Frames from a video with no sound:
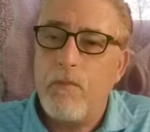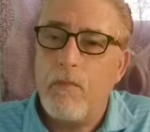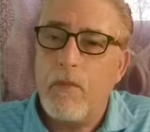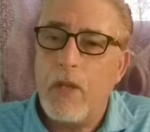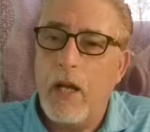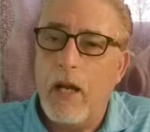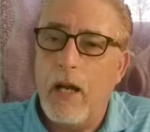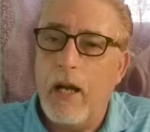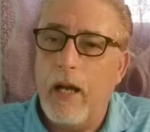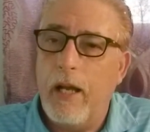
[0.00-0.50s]

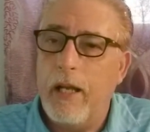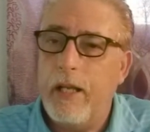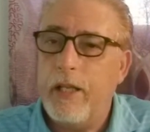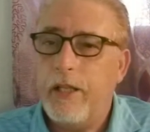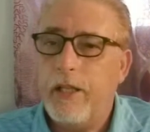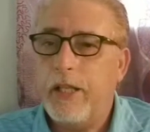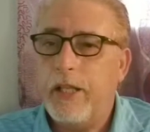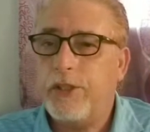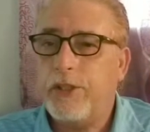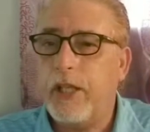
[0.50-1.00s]

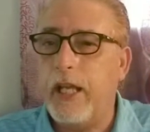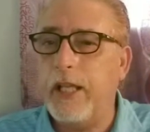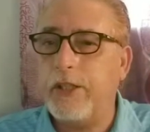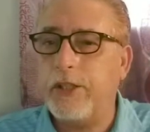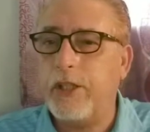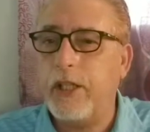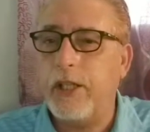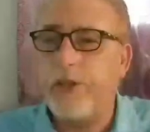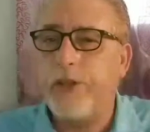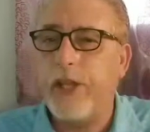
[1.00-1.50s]
It's a
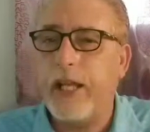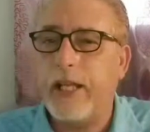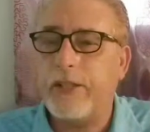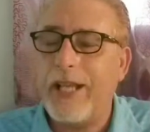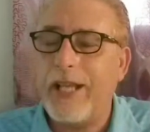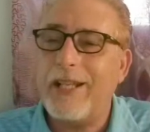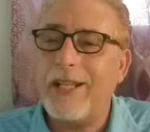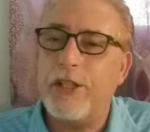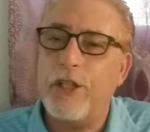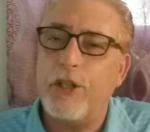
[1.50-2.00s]
good thing. It's
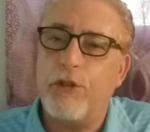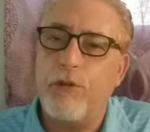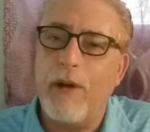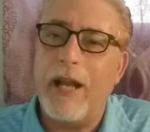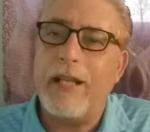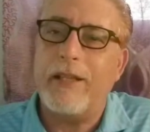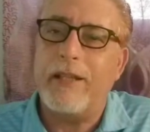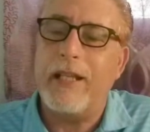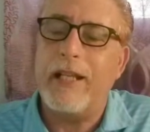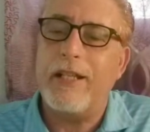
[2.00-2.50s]
actually a
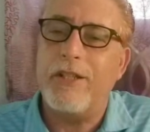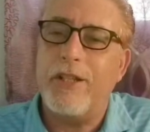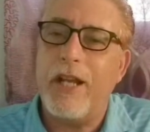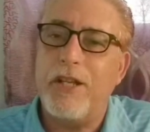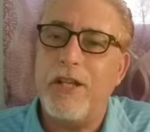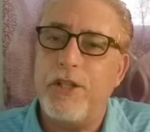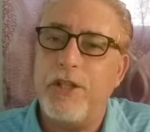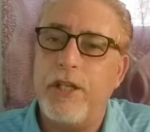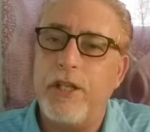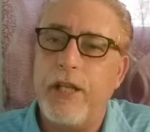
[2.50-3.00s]
great thing
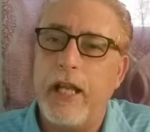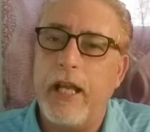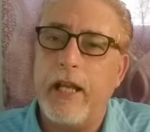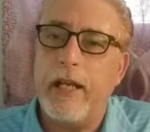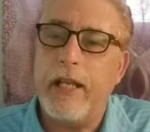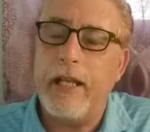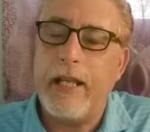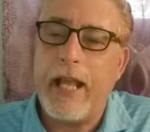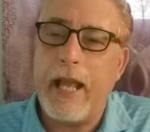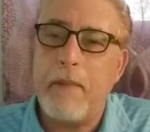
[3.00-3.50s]
JG did. He
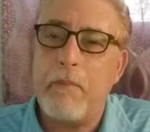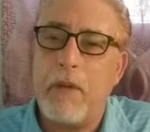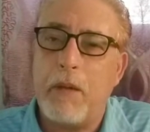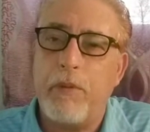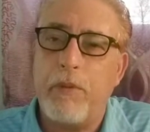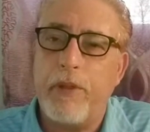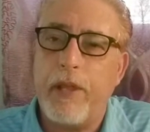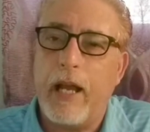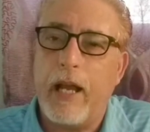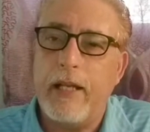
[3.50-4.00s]
came up with
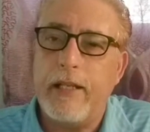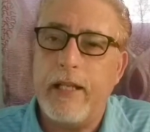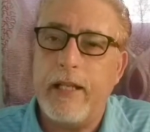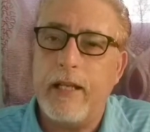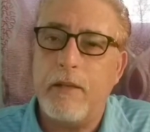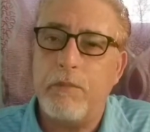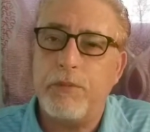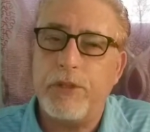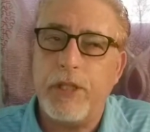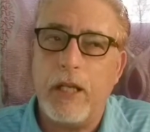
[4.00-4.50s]
the idea
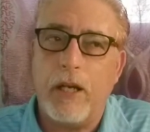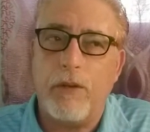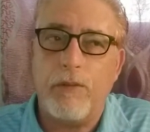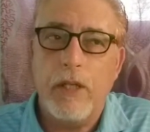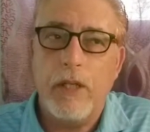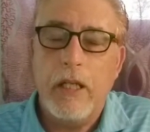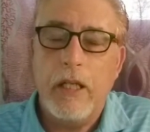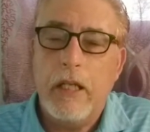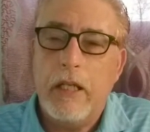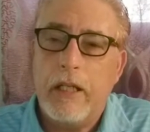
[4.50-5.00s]
himself.
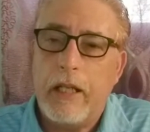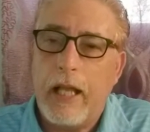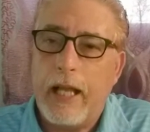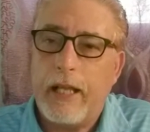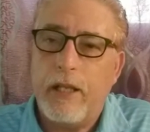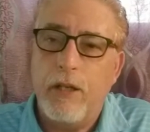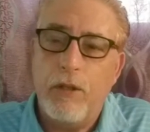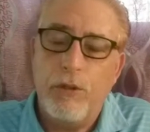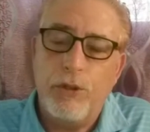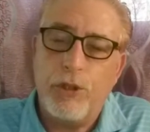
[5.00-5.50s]
Like
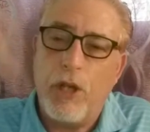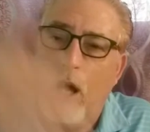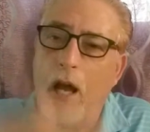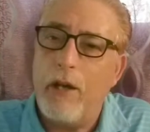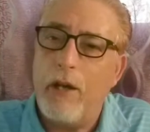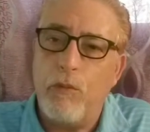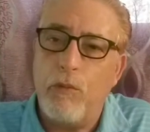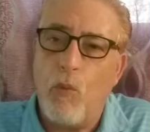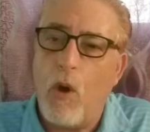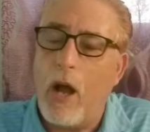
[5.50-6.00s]
who's on
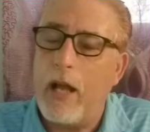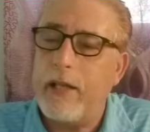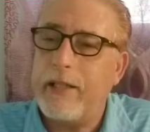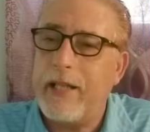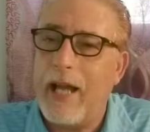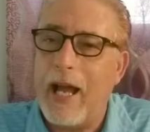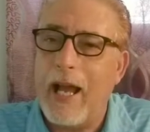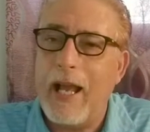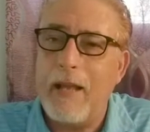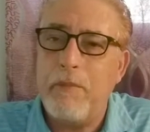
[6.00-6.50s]
and what
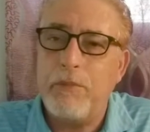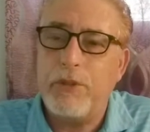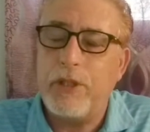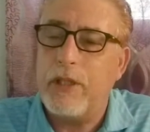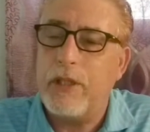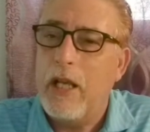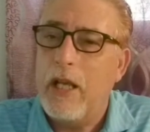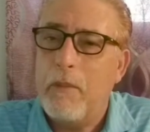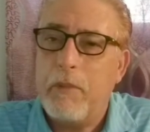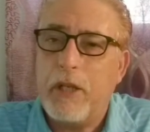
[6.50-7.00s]
times. And
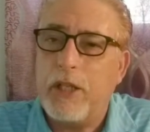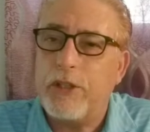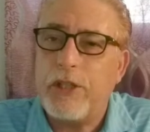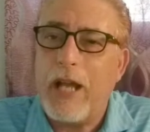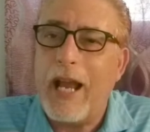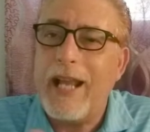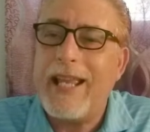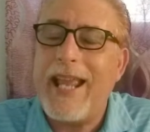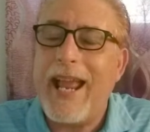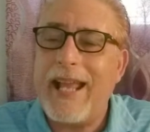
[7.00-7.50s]
because I
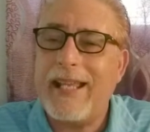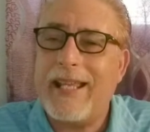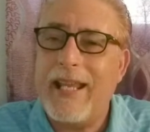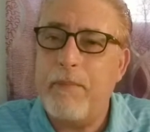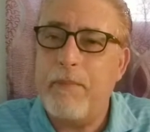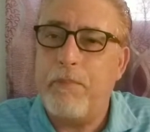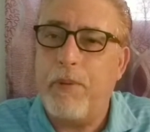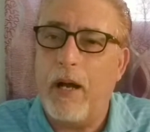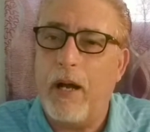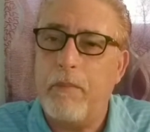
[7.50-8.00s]
can't
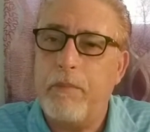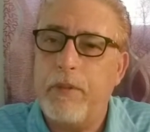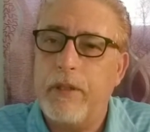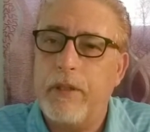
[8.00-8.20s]
keep up.